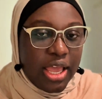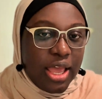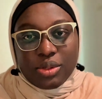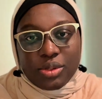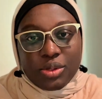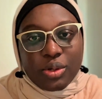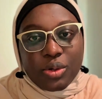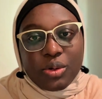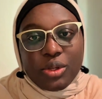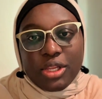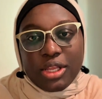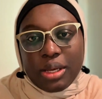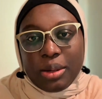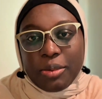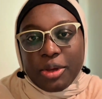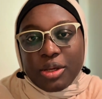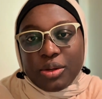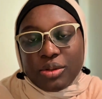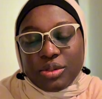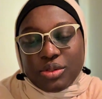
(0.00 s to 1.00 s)
Not only am
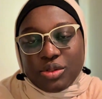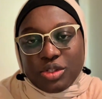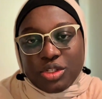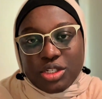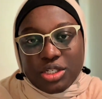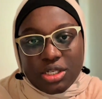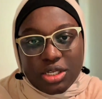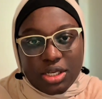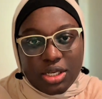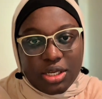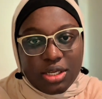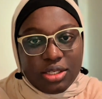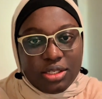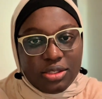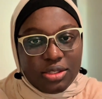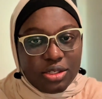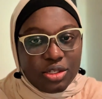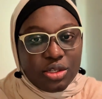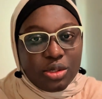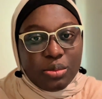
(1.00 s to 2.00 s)
I going to share
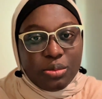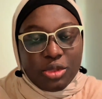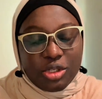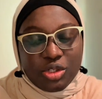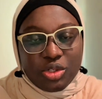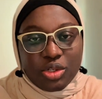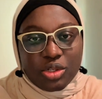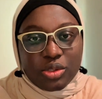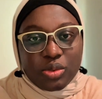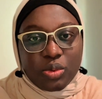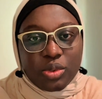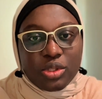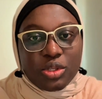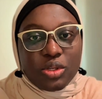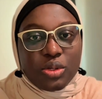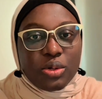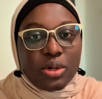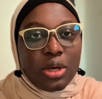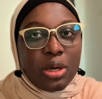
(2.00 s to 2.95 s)
decision matrix with you,